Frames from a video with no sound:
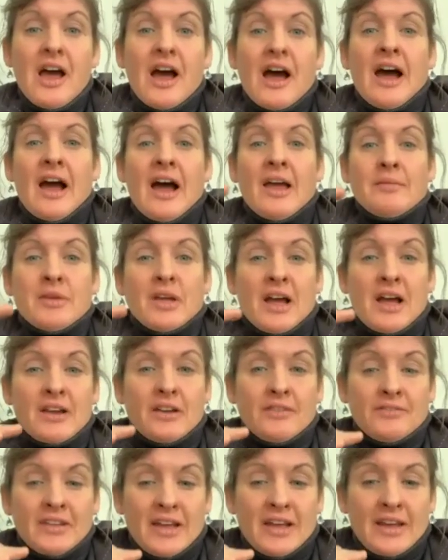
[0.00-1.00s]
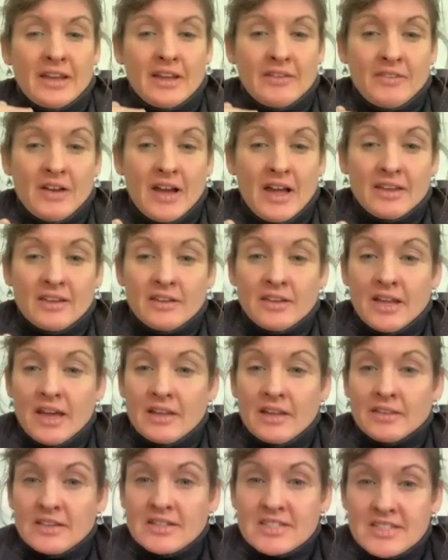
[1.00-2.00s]
I'm kind of like, if I can
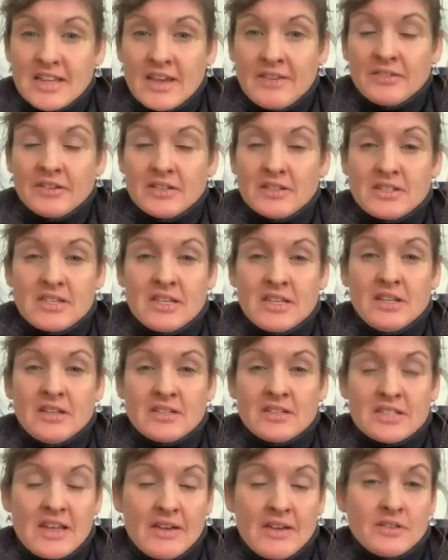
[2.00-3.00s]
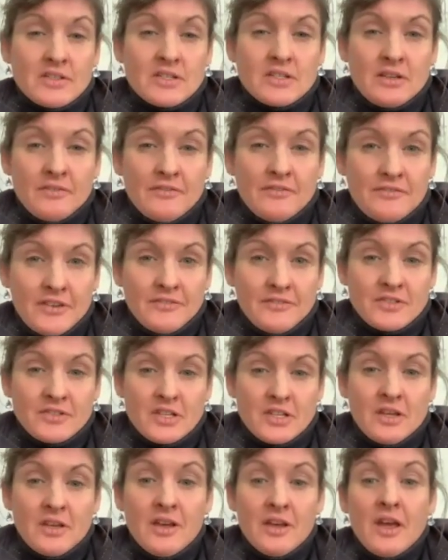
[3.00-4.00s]
get the
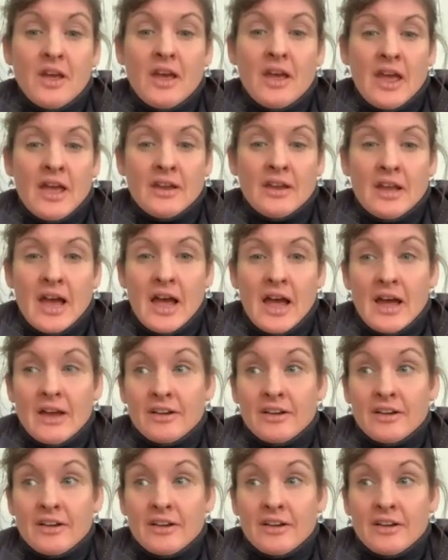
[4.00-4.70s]
$1,750 and add